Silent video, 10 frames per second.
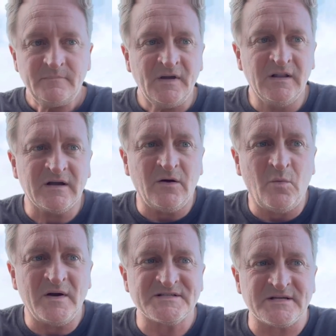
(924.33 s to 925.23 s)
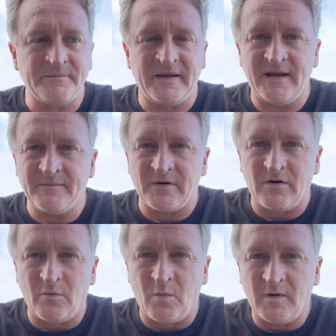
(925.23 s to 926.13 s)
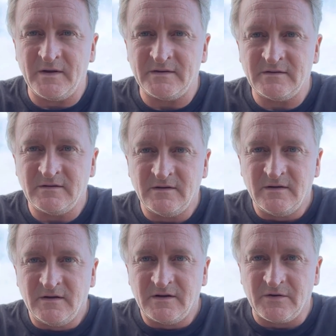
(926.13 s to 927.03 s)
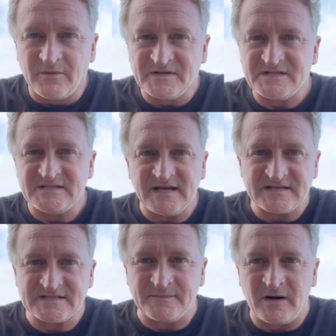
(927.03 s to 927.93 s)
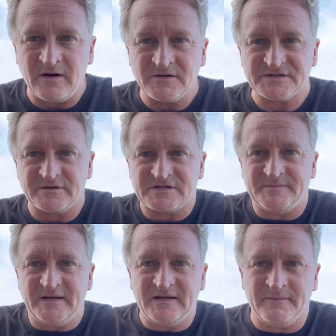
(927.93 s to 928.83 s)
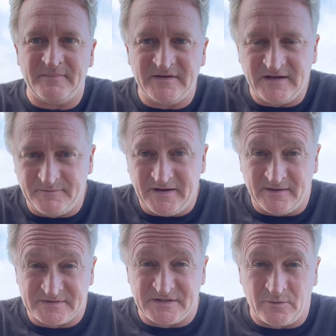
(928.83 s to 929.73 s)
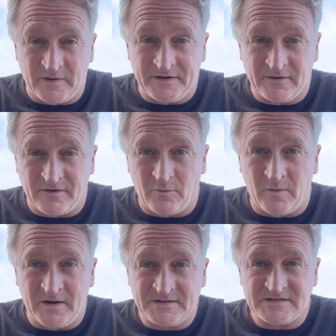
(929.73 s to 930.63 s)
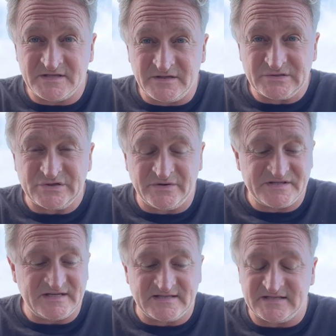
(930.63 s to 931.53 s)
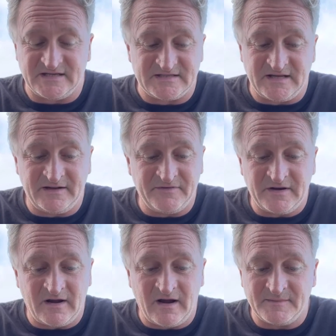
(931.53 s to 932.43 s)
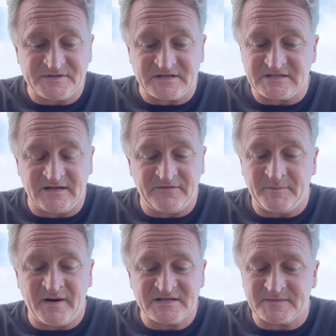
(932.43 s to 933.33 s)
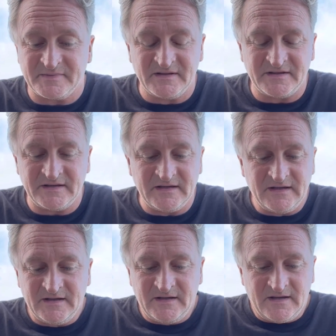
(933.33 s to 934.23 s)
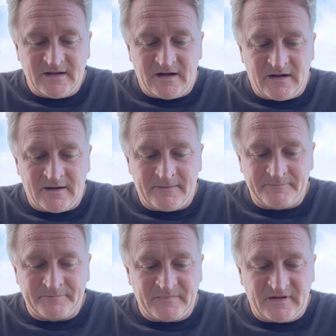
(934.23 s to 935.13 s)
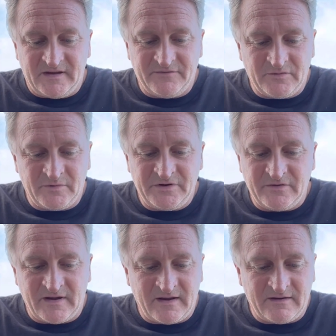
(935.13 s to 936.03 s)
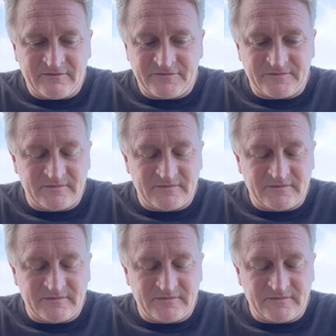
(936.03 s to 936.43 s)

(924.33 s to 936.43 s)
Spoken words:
like a one-sum game or a one currency takes them all, so to speak, and it becomes the winner, the one single choice. It's not even an option. It's not even a possibility. Even when you have,